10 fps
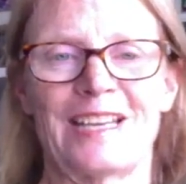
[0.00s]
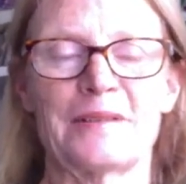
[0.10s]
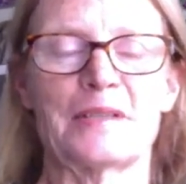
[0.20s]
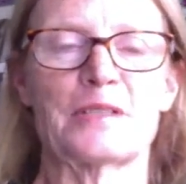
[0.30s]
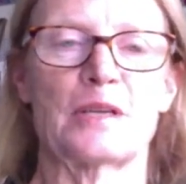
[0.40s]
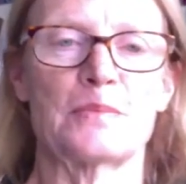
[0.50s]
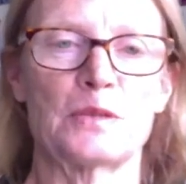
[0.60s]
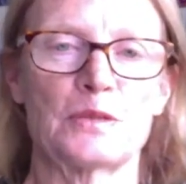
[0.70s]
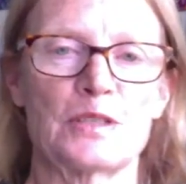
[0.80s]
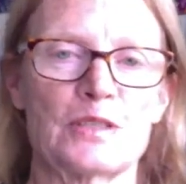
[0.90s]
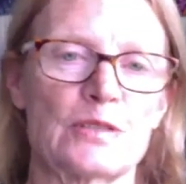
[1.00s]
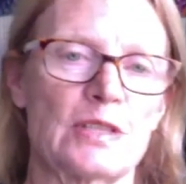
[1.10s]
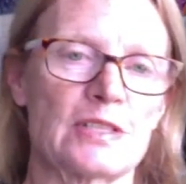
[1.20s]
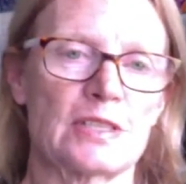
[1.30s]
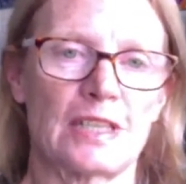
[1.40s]
Anyway, so I put this
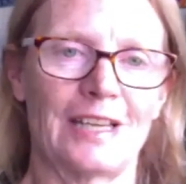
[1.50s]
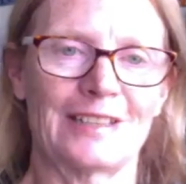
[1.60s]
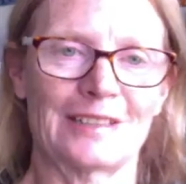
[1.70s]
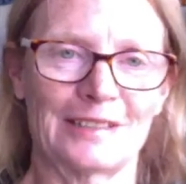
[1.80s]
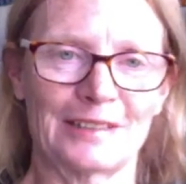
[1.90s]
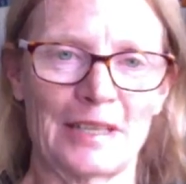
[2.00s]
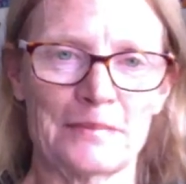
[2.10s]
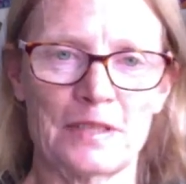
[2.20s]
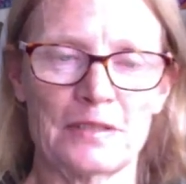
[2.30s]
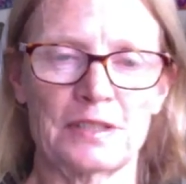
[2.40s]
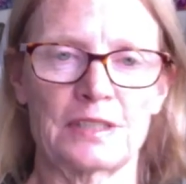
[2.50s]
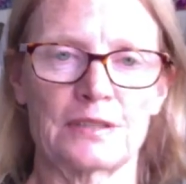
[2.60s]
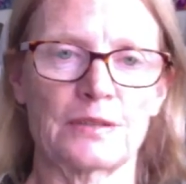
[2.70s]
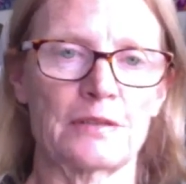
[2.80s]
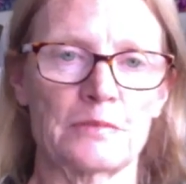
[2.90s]
nice little article up there
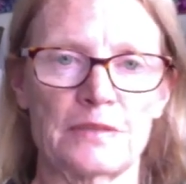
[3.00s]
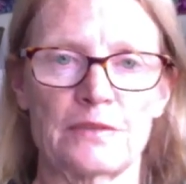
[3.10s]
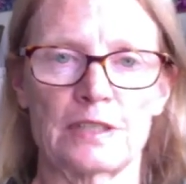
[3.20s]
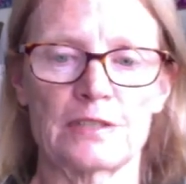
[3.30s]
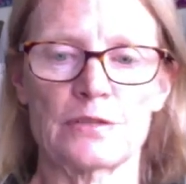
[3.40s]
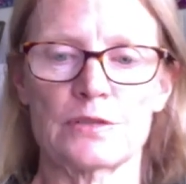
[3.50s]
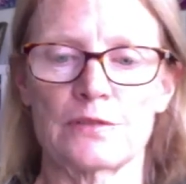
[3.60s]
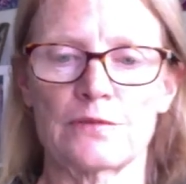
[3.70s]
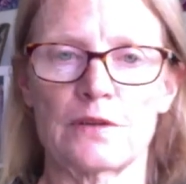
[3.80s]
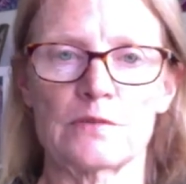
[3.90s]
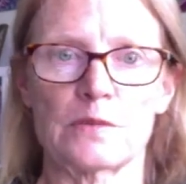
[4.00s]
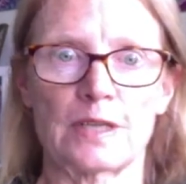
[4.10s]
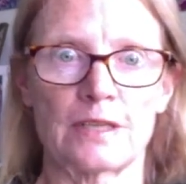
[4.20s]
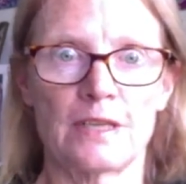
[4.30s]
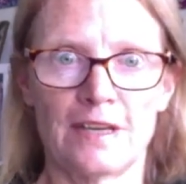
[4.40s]
thinking, oh, that would be very interesting for
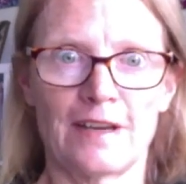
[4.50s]
everybody.